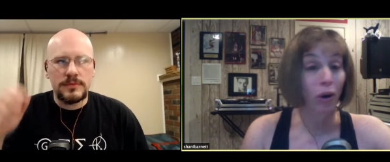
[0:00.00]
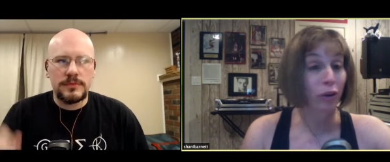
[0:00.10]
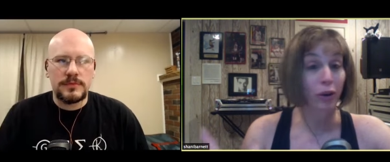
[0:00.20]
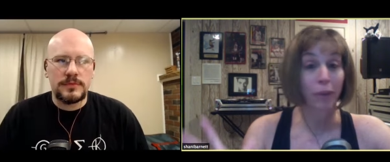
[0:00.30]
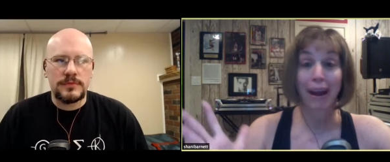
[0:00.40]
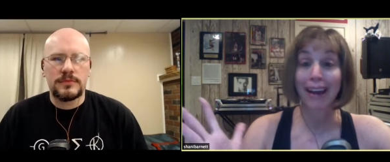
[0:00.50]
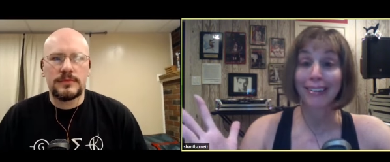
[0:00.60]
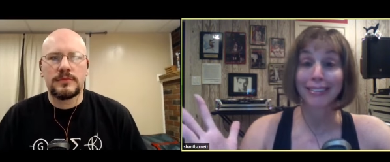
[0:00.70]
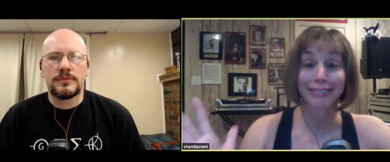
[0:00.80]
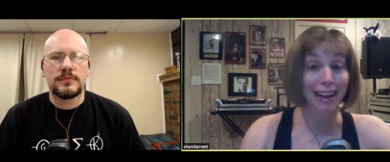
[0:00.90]
Speaker 1: you could buy an
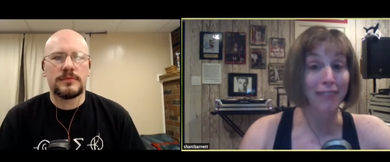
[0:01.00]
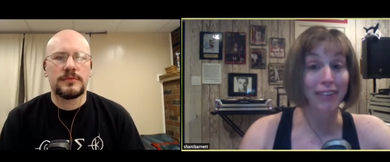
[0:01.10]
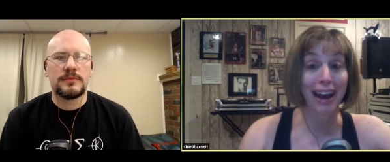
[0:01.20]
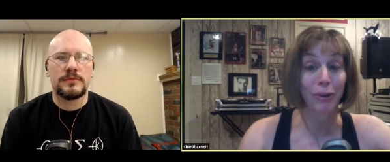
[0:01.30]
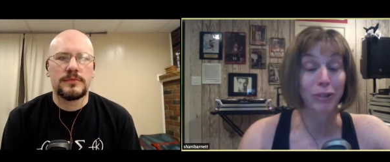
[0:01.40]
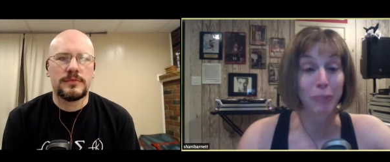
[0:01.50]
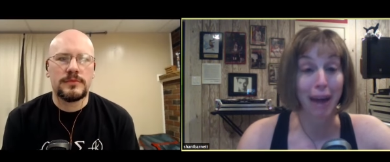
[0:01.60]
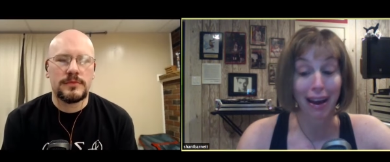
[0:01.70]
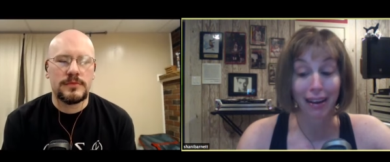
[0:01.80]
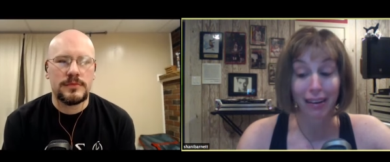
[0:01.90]
11-ounce
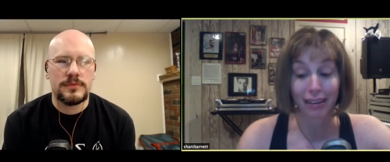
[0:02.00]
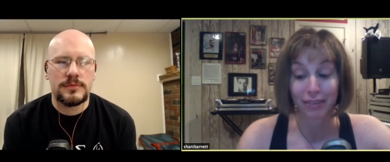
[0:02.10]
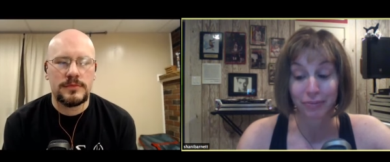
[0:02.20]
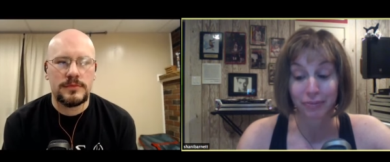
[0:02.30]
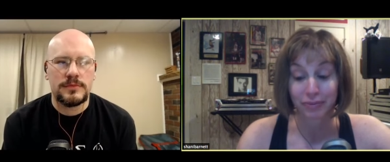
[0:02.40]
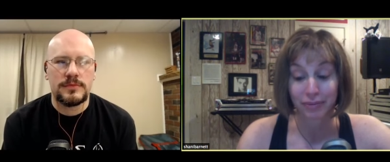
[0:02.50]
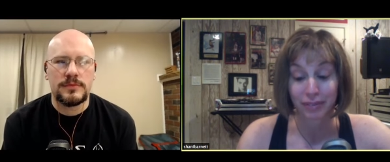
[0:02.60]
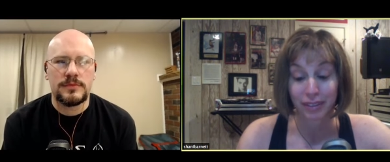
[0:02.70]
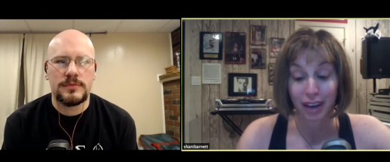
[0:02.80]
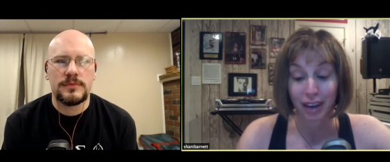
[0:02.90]
bag
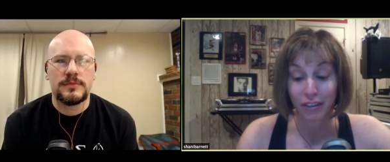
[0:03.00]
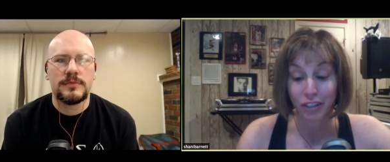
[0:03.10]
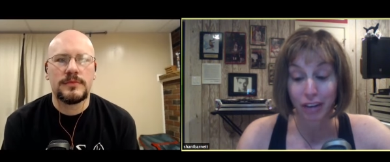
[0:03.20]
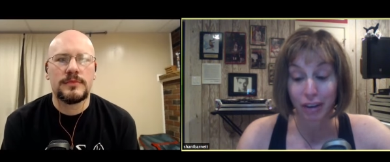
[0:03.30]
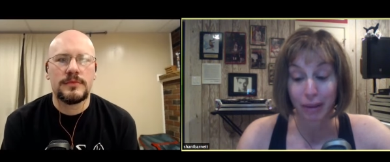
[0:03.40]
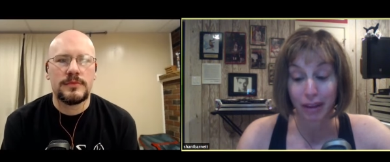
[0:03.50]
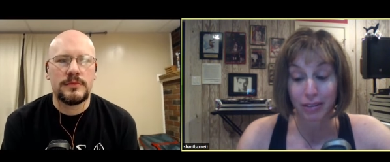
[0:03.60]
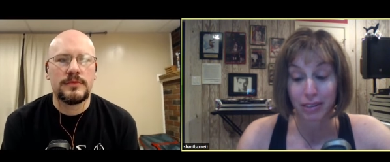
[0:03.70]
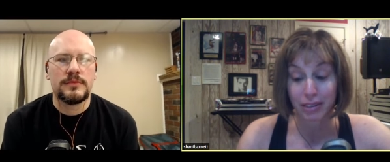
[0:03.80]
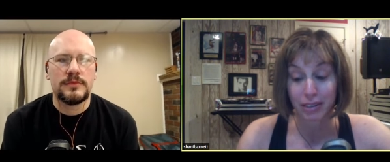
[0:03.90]
of the jelly
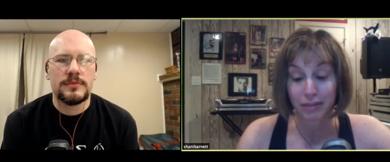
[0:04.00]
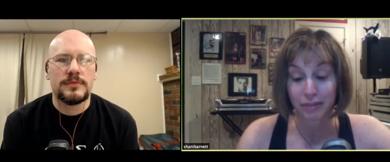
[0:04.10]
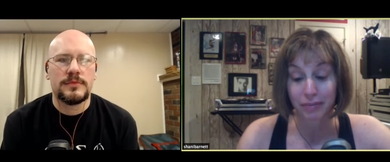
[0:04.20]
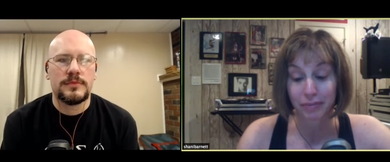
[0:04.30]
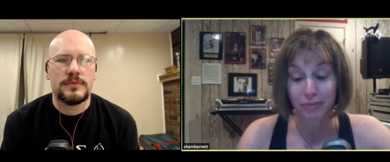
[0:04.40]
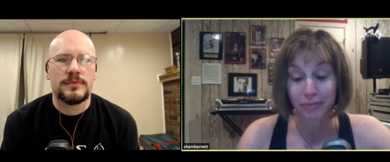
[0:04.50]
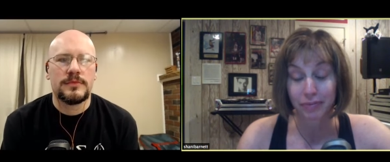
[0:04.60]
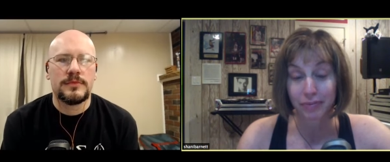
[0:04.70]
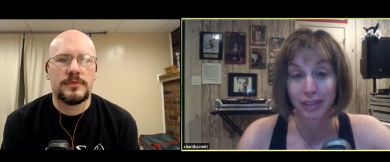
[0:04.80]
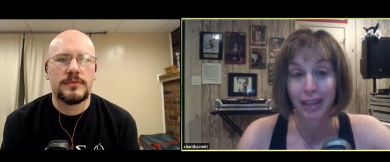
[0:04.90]
beans.
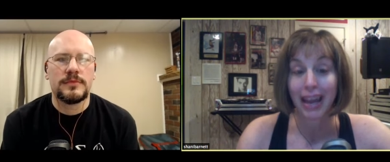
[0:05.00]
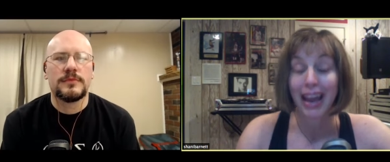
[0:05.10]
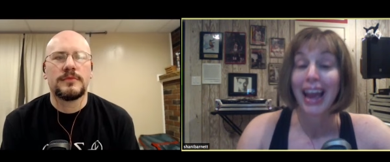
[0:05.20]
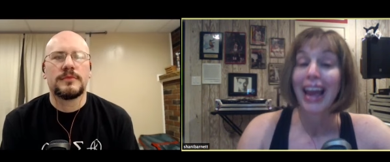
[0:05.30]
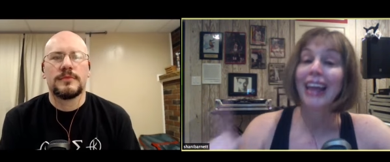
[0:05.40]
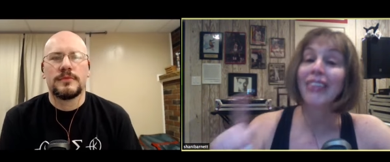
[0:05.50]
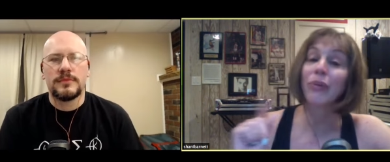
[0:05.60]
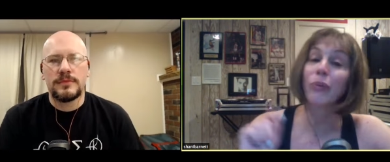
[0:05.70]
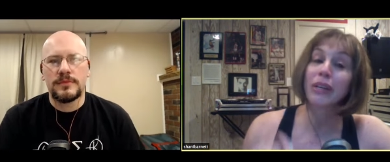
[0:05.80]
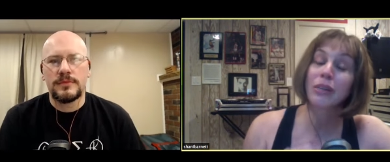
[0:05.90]
And the
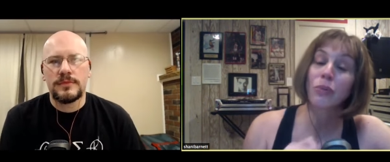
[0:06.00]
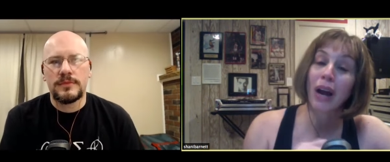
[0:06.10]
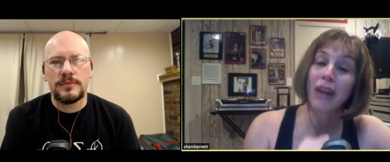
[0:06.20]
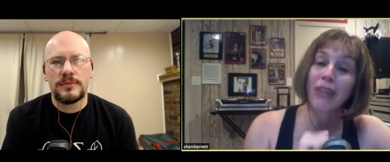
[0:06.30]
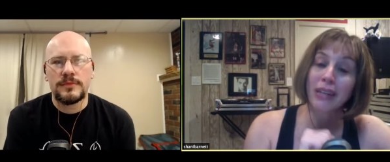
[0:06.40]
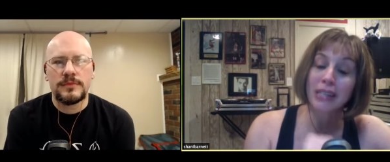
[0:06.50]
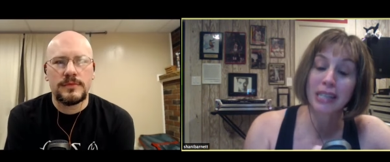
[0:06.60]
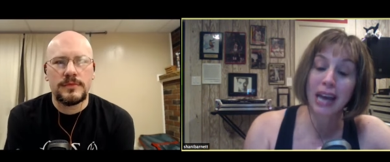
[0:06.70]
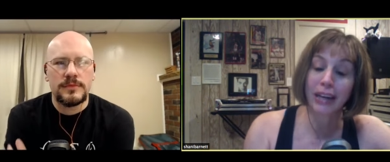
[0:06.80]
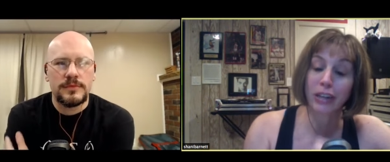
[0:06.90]
reason why they
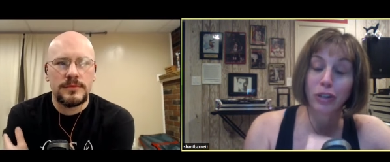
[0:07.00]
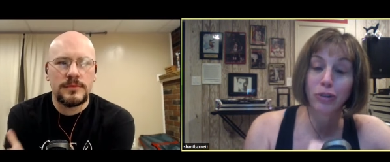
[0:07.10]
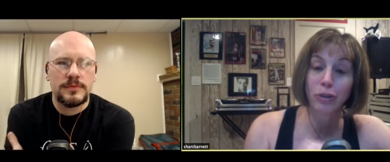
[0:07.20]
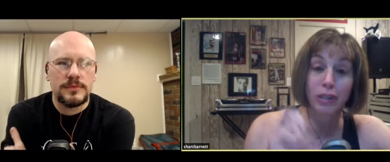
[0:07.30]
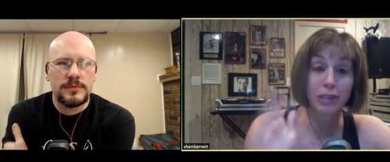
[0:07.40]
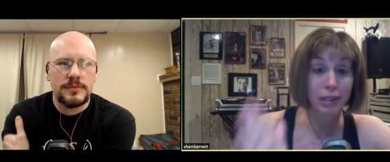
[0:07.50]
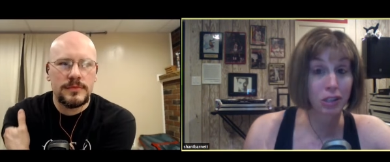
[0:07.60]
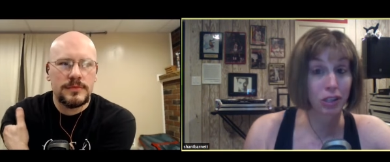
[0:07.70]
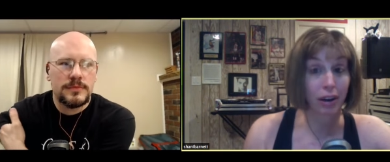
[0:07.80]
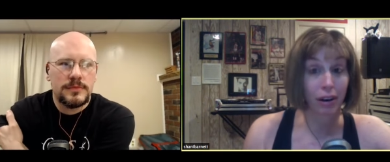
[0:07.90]
decided to do
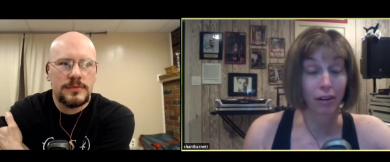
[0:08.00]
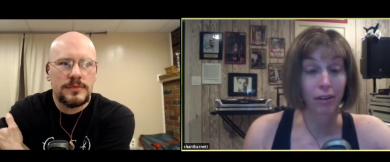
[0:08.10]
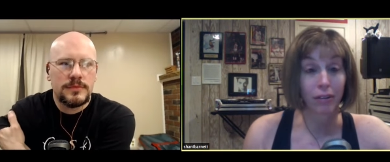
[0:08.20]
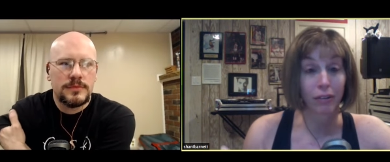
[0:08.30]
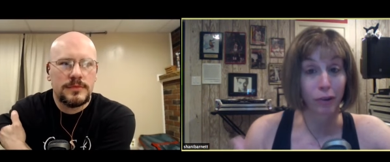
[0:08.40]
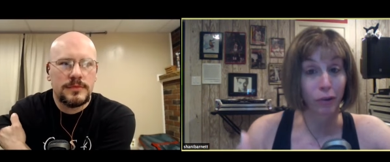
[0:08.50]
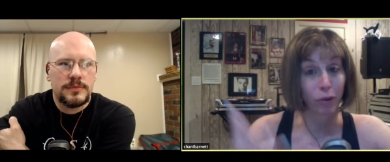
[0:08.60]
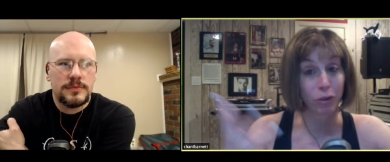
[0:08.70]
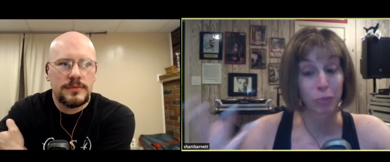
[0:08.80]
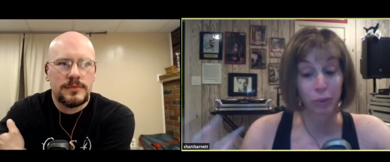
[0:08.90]
this year for
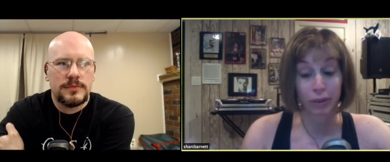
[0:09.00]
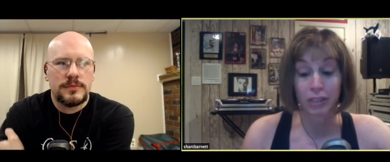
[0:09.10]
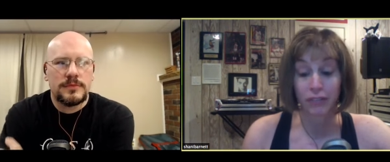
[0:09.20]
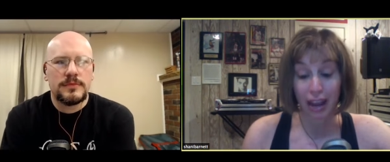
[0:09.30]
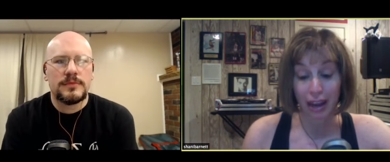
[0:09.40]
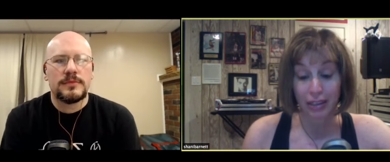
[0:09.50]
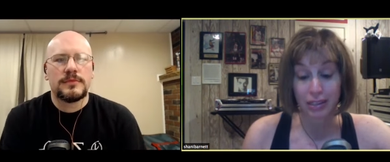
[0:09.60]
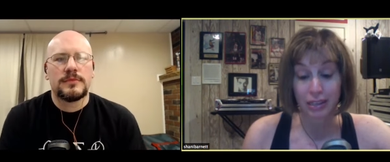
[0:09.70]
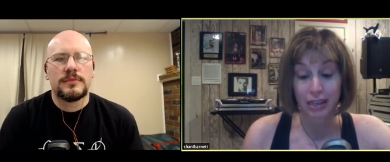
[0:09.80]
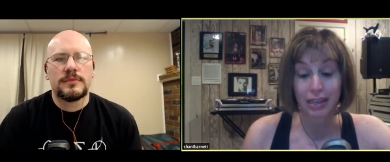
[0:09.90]
those Prince
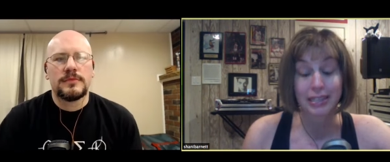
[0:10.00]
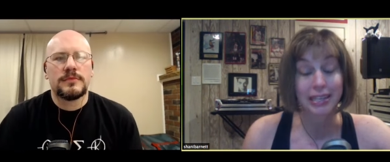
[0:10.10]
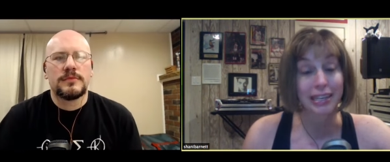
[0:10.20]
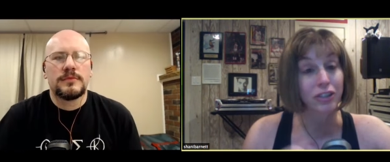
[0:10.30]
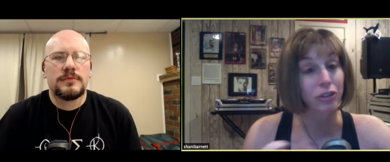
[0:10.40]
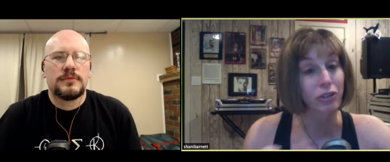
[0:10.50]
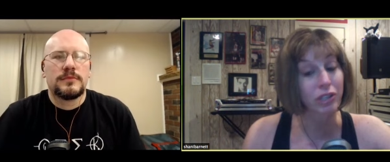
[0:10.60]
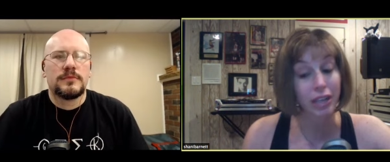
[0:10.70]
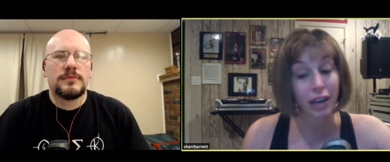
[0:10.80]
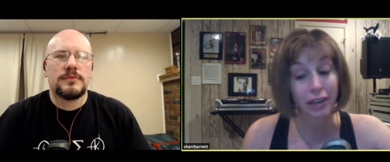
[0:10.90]
fans is Easter
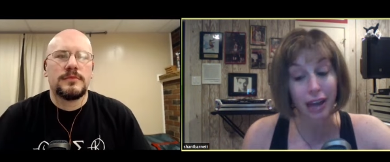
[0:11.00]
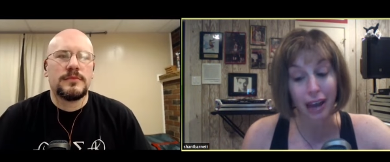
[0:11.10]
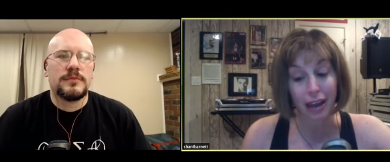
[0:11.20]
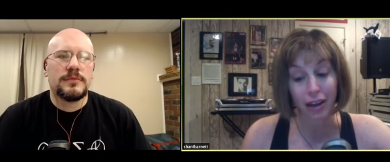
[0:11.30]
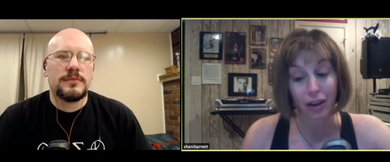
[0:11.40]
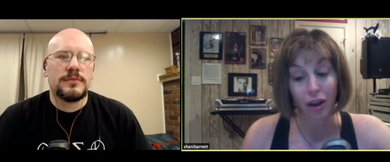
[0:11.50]
Sunday